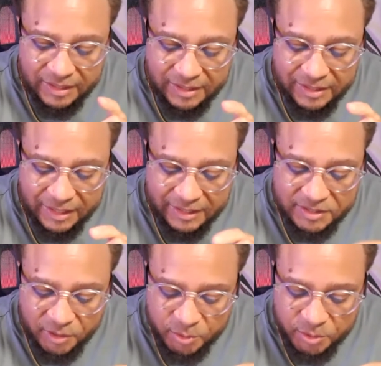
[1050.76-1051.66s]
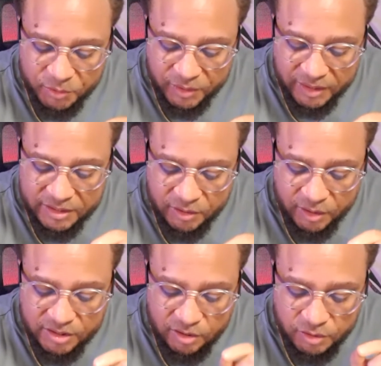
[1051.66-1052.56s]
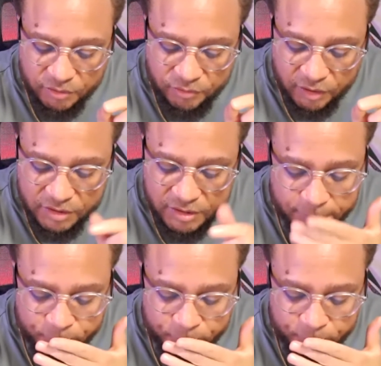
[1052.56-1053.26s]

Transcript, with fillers: Let's go to, let's go, let's go to verse.